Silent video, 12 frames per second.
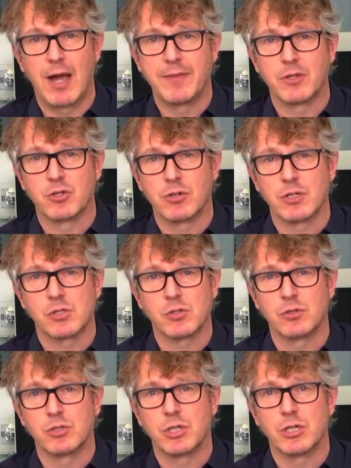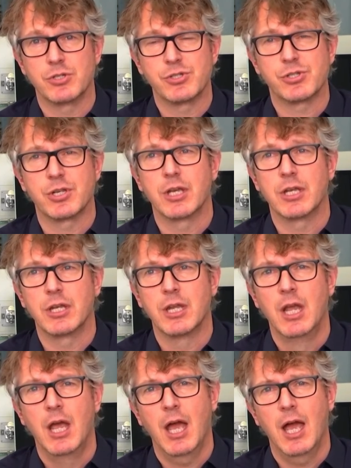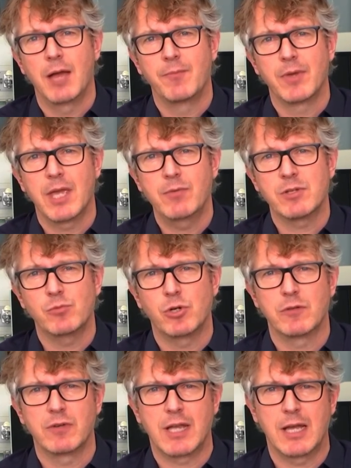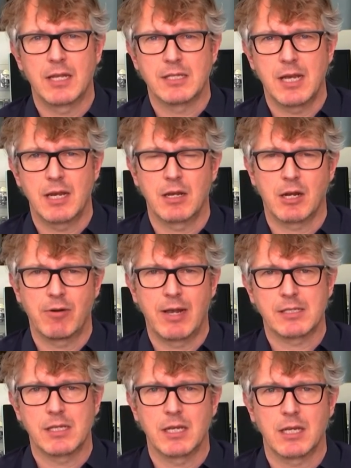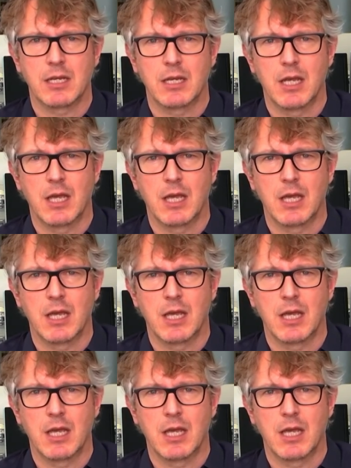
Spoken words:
either Truss or Johnson, he was more of a kind of technocratic